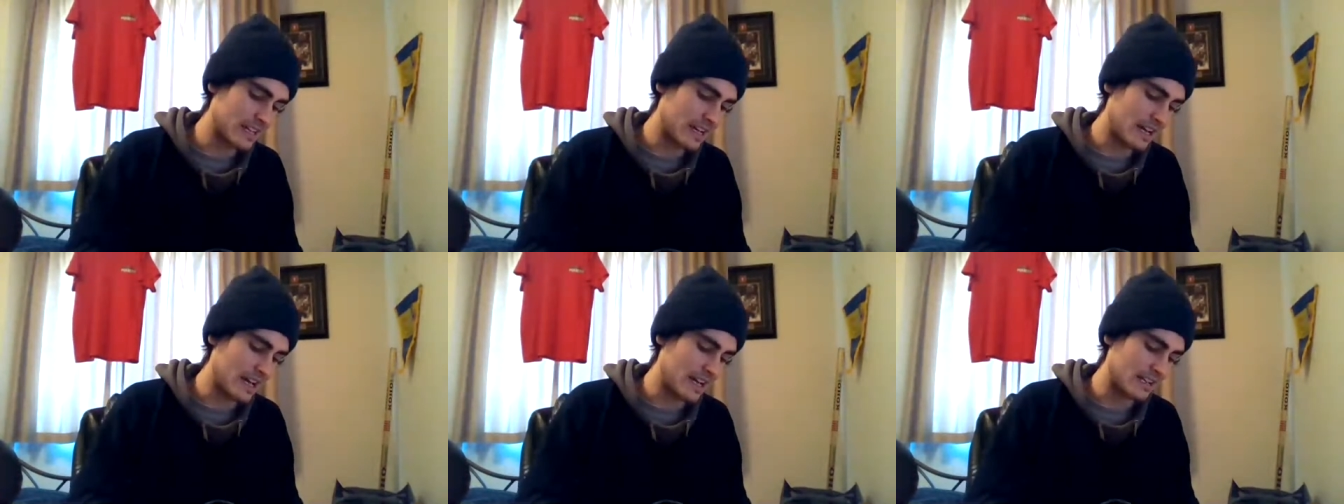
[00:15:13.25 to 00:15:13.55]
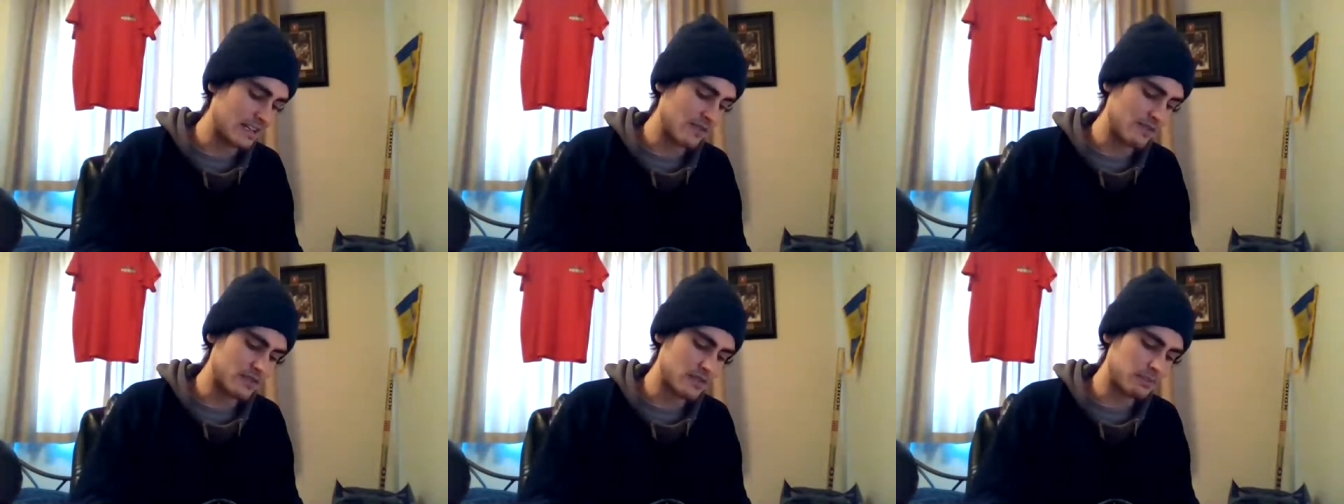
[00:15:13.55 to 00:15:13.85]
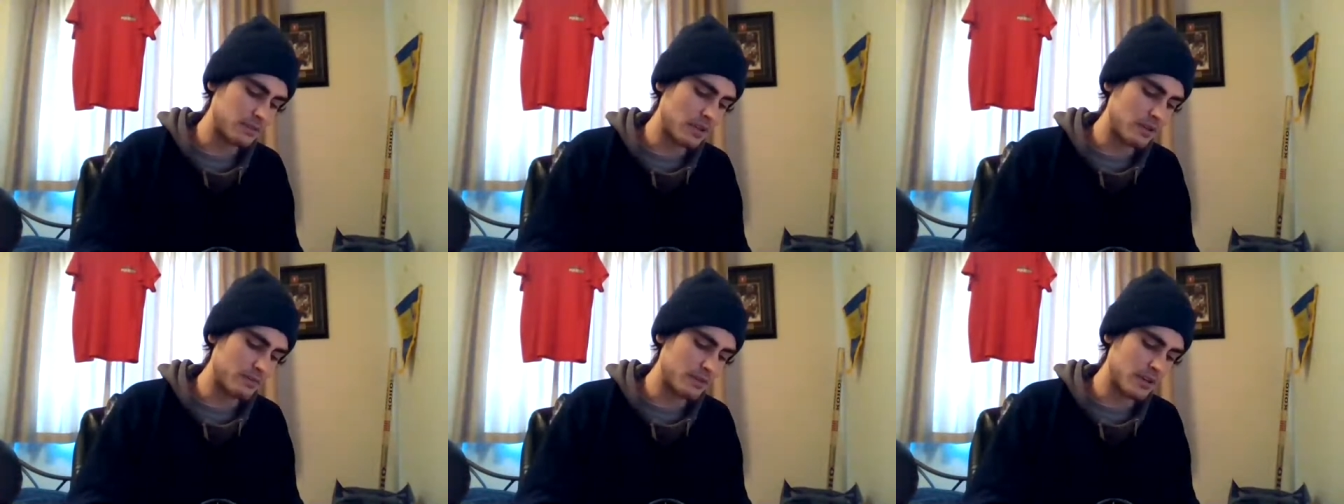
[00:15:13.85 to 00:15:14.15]
Devils are
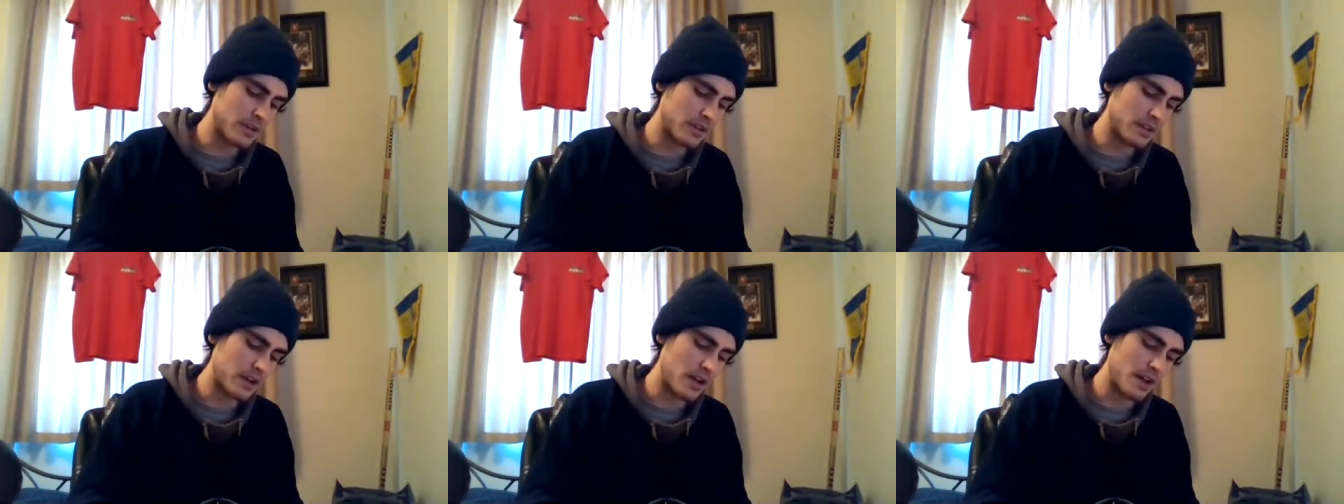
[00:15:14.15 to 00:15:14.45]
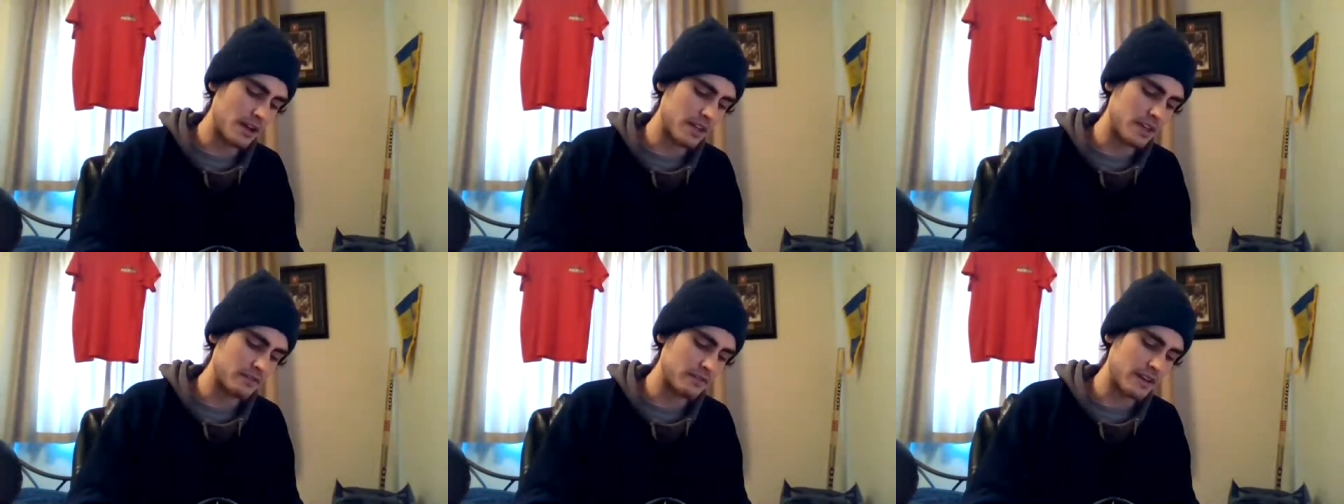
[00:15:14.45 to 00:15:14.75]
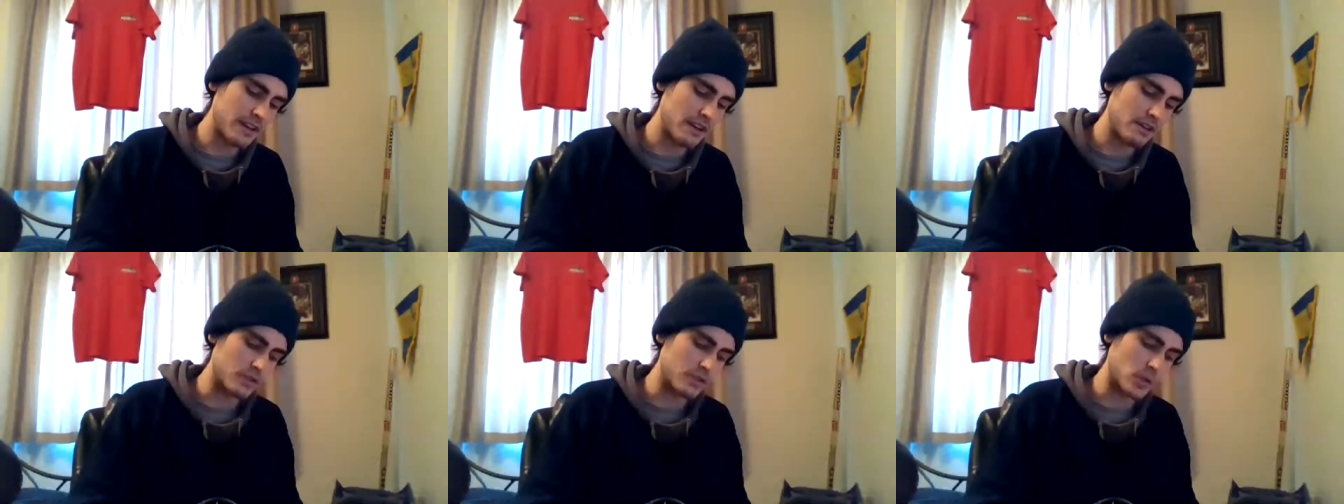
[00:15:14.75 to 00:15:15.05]
playing pretty good hockey
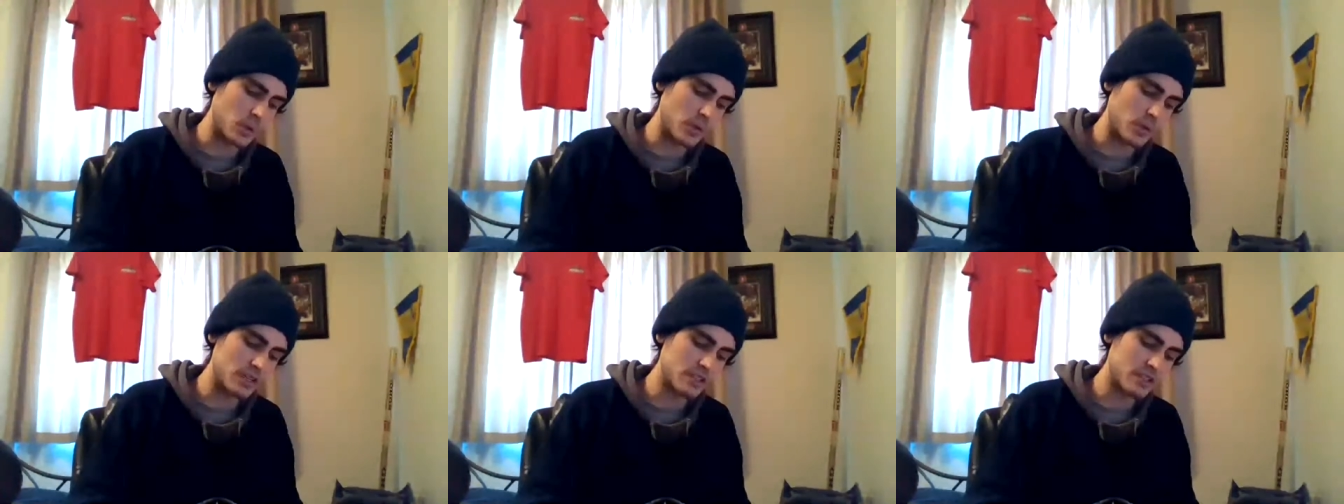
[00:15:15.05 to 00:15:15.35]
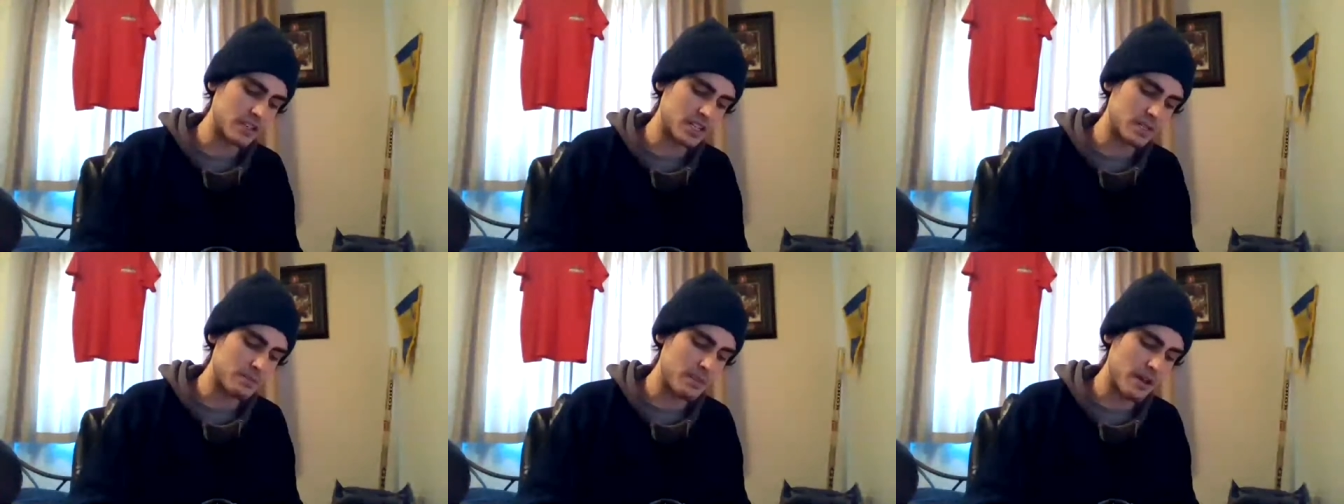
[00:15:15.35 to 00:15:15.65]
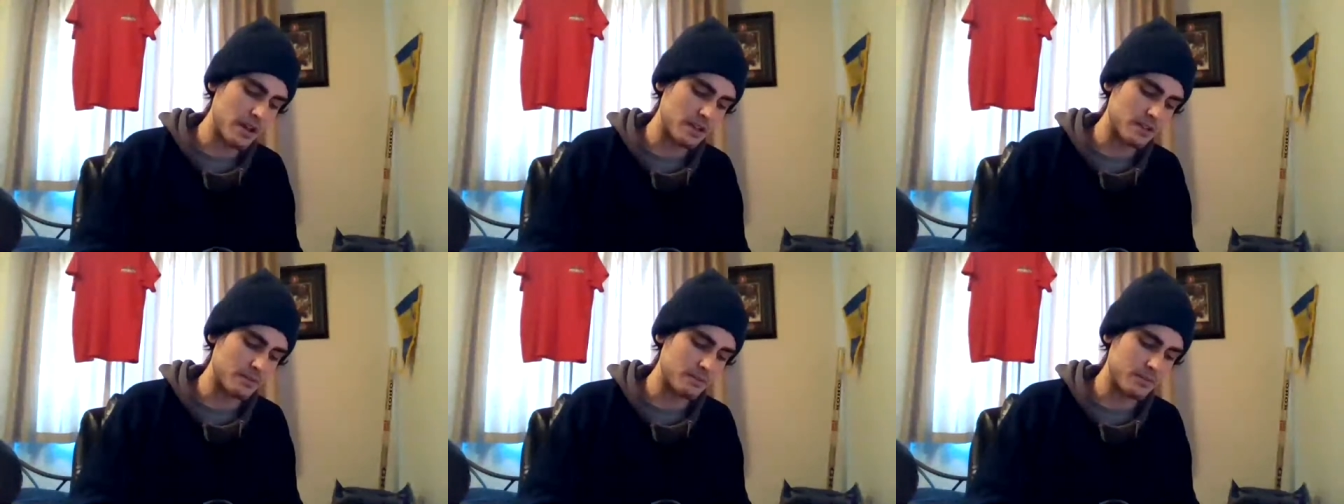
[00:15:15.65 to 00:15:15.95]
right now,
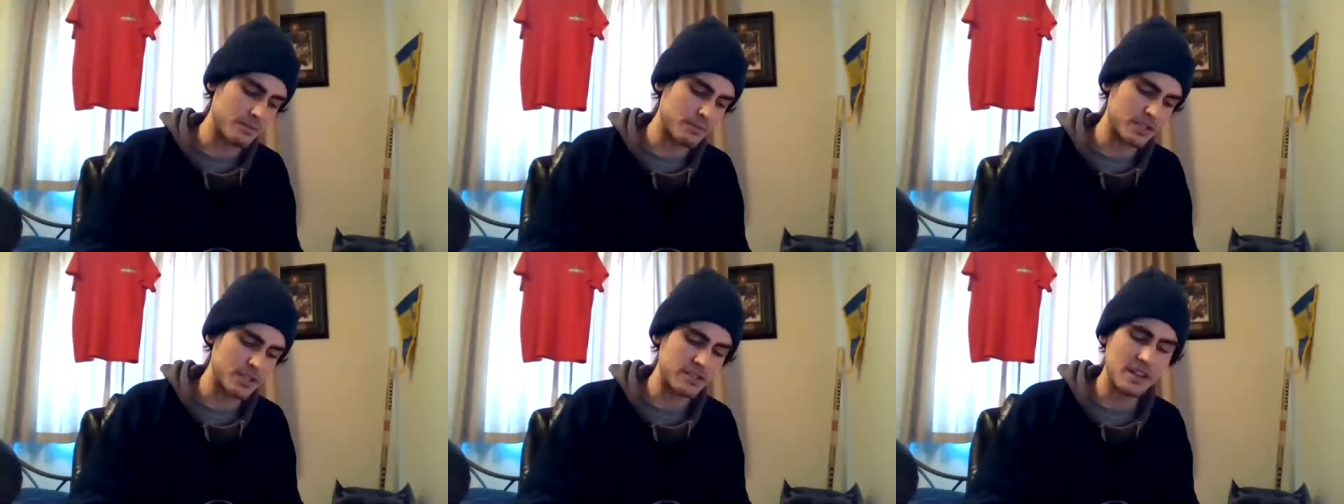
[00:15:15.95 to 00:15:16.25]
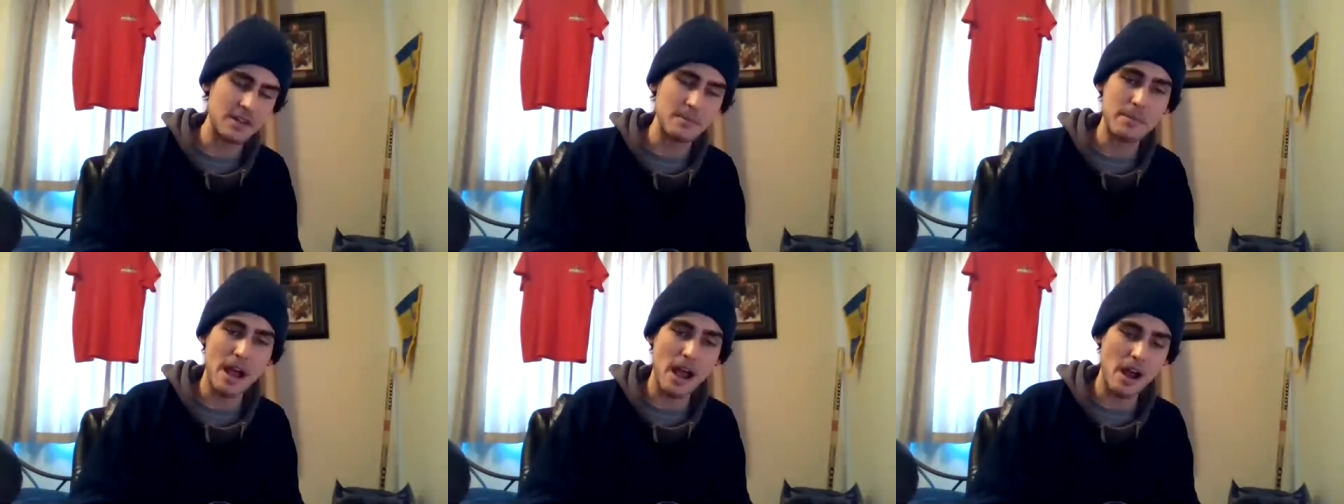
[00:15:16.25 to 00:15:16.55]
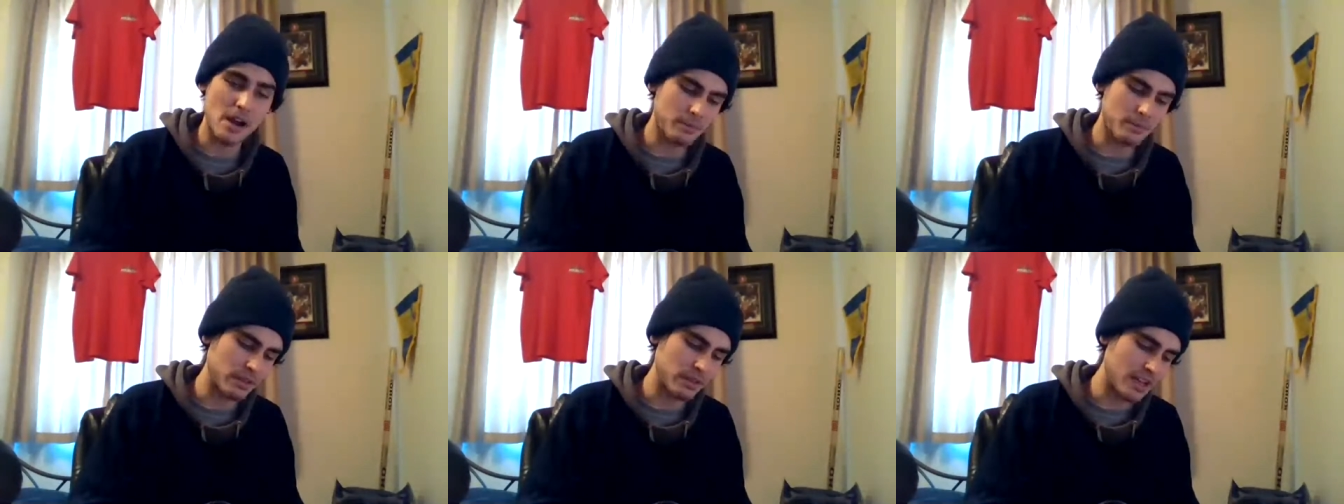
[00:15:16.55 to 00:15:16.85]
26%
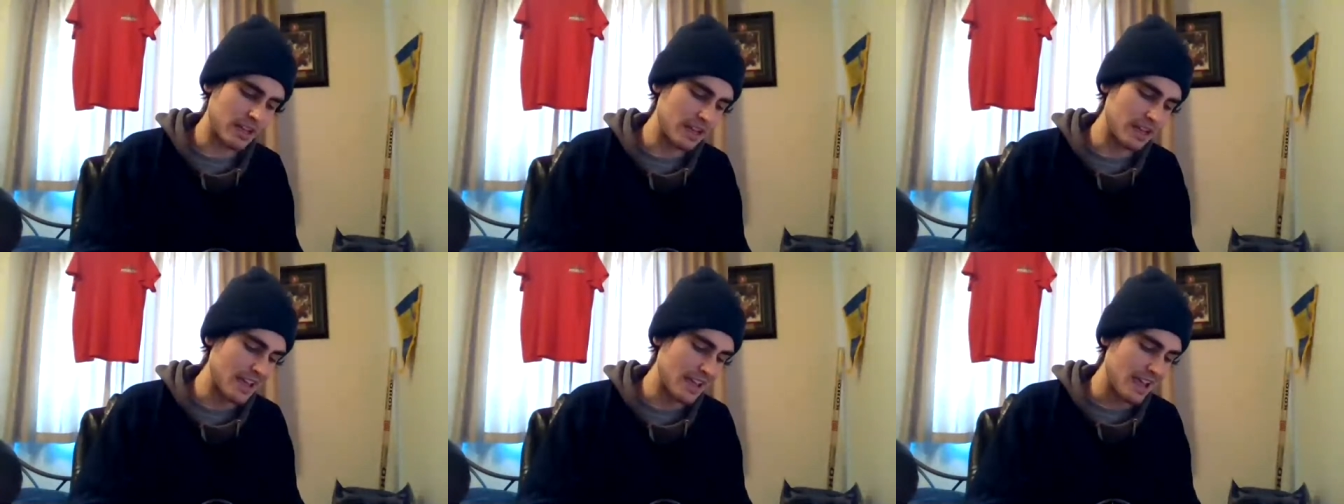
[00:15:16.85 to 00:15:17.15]
power play,